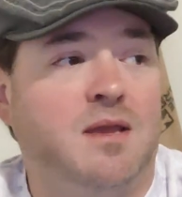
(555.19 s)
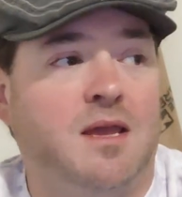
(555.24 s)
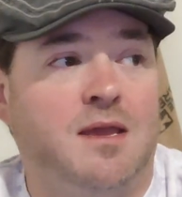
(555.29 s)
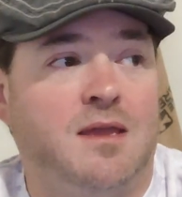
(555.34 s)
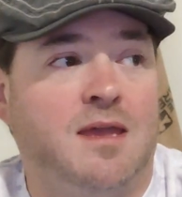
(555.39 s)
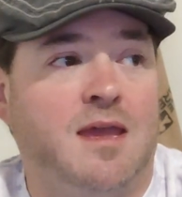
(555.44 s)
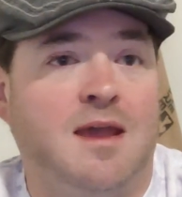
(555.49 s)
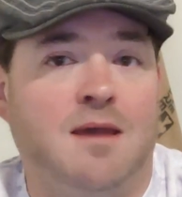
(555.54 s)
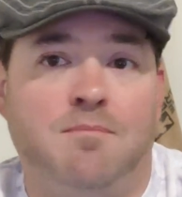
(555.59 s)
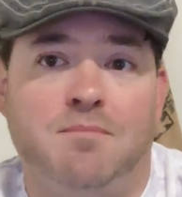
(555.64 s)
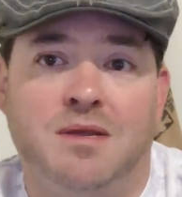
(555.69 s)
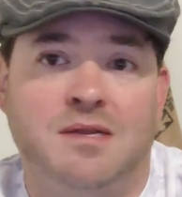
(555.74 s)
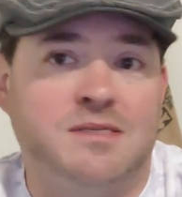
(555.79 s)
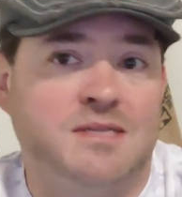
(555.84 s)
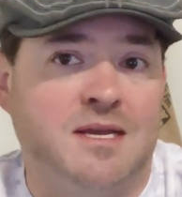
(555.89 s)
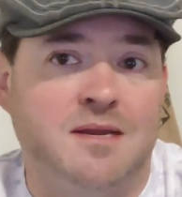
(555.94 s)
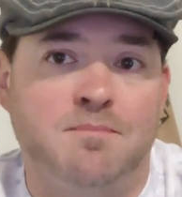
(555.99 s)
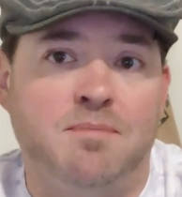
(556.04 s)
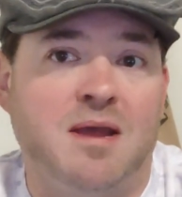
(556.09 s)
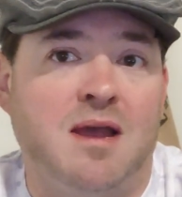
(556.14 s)
It can't be
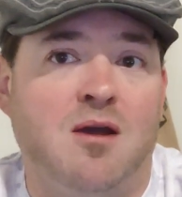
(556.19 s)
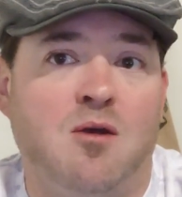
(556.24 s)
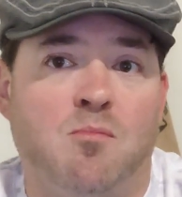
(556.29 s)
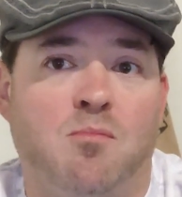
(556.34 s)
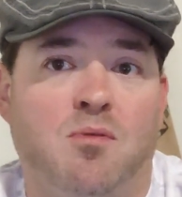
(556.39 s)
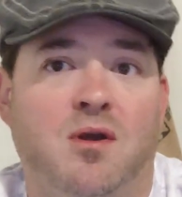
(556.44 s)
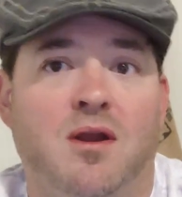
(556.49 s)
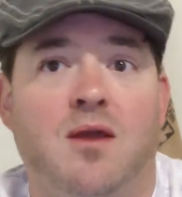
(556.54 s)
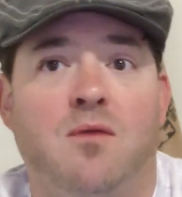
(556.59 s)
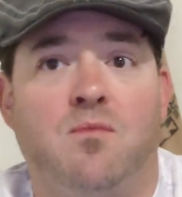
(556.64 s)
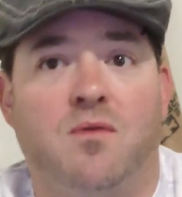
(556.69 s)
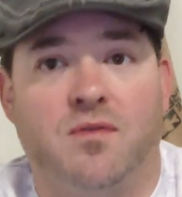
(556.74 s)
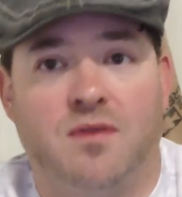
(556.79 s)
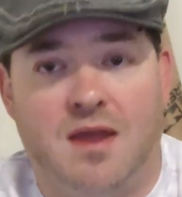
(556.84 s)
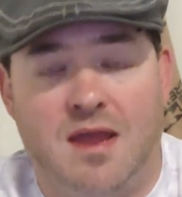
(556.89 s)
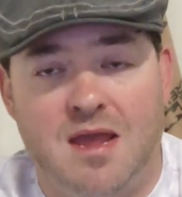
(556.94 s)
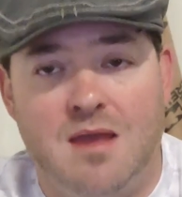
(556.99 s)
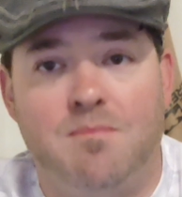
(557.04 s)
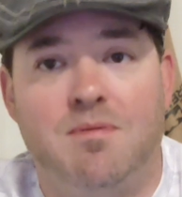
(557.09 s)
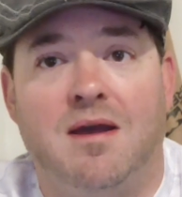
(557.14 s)
10-pound braid with
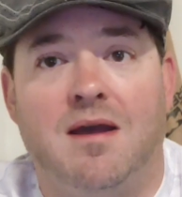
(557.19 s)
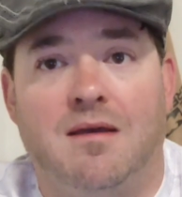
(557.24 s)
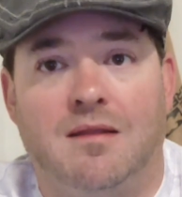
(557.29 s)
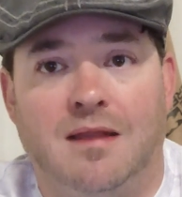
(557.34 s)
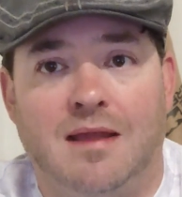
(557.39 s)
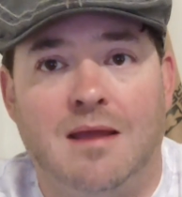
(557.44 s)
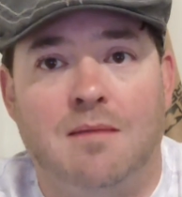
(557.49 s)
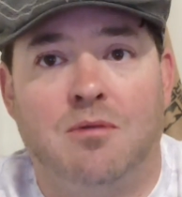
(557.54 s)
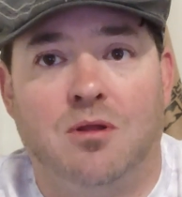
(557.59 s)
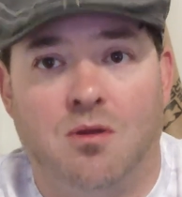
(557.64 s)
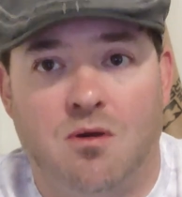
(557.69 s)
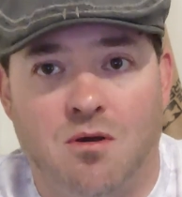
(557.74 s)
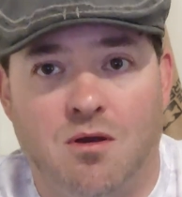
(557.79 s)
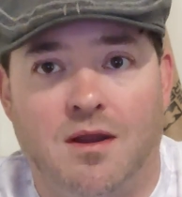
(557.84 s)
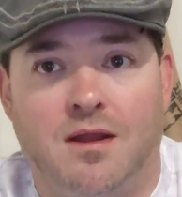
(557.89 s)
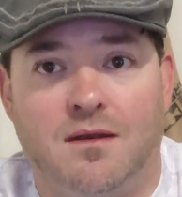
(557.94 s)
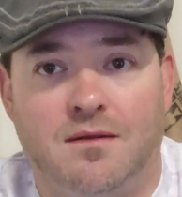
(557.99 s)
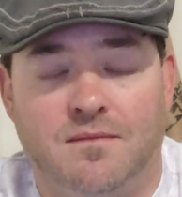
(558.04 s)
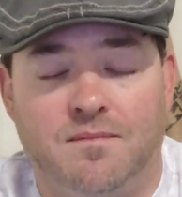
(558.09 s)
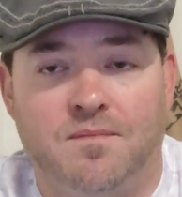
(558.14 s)
an 8-pound label
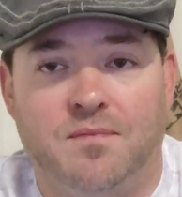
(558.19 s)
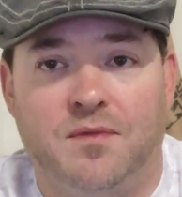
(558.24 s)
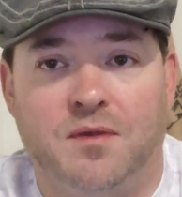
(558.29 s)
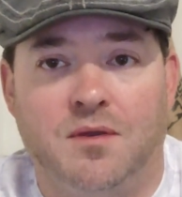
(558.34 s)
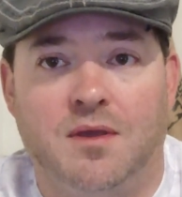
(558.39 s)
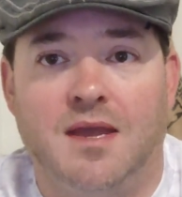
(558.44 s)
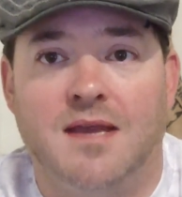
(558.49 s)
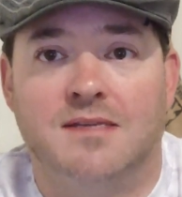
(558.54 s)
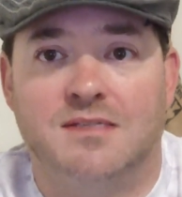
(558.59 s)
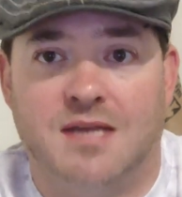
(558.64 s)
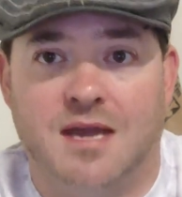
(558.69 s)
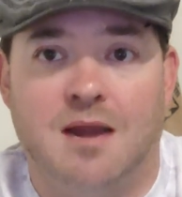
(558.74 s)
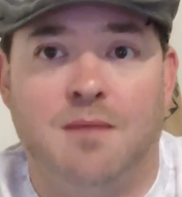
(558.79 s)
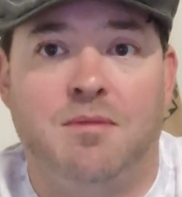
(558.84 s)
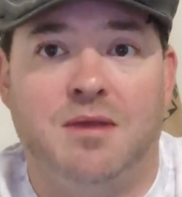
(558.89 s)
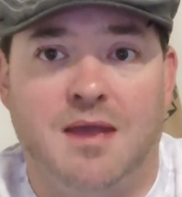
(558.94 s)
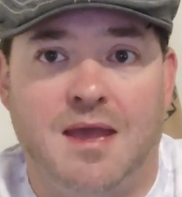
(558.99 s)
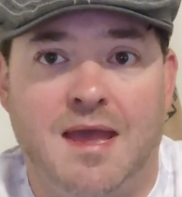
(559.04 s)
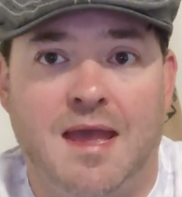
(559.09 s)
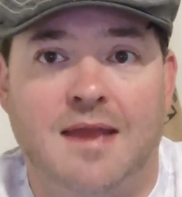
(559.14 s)
on it. Okay, it's got to
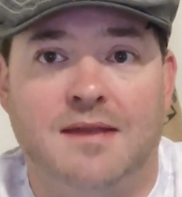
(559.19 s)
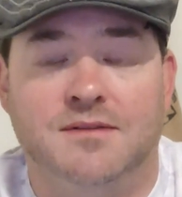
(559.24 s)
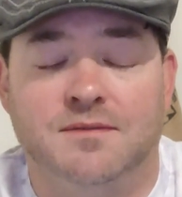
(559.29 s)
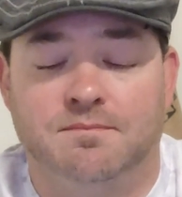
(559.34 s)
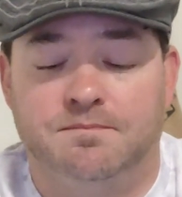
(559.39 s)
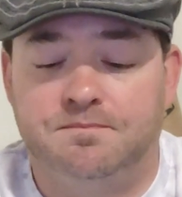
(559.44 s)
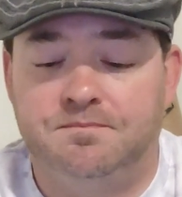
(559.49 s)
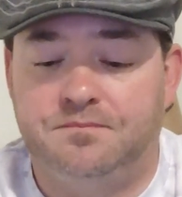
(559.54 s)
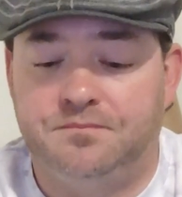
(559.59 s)
be 8.